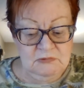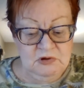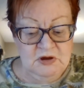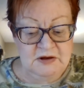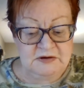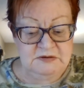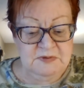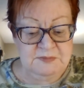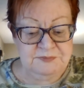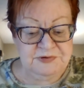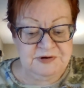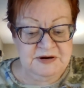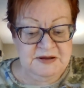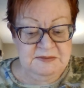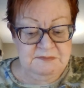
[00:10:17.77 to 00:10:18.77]
You have to be a
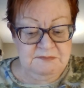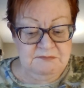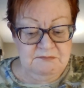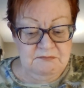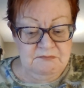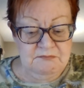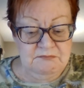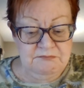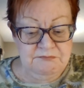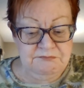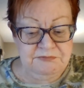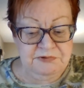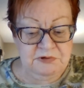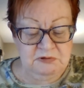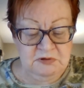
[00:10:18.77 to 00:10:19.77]
pretty
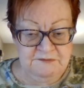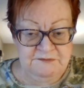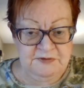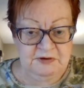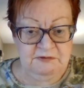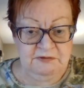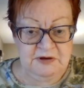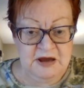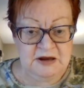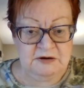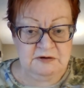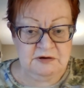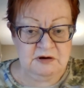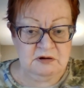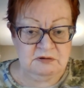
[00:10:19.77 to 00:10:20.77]
prolific
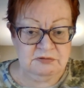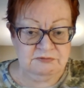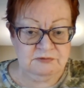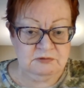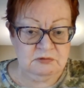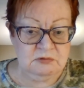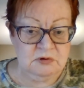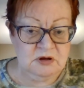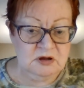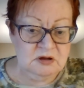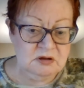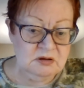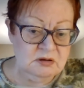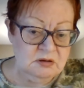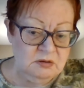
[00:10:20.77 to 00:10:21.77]
creator to go through
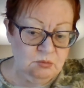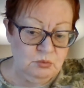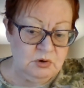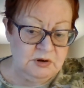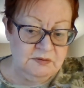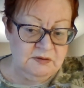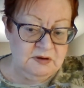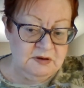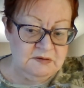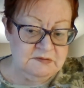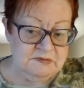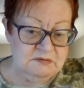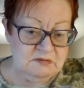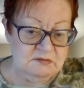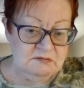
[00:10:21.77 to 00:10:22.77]
one of
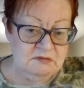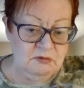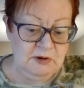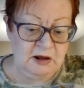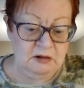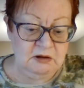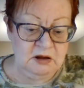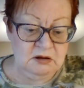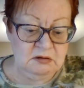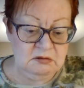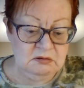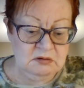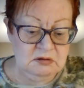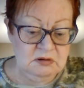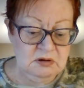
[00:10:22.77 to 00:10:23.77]
these quickly,
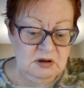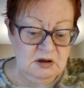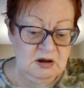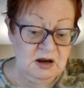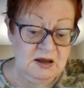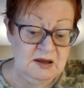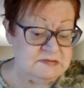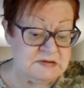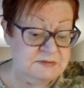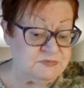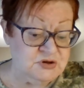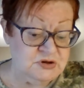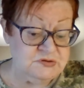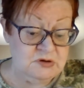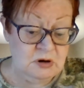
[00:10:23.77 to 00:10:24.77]
and I guess
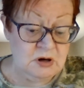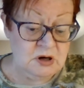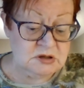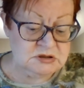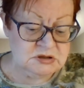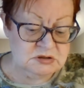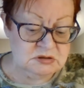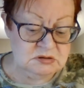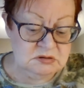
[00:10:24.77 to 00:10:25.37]
I'm just not.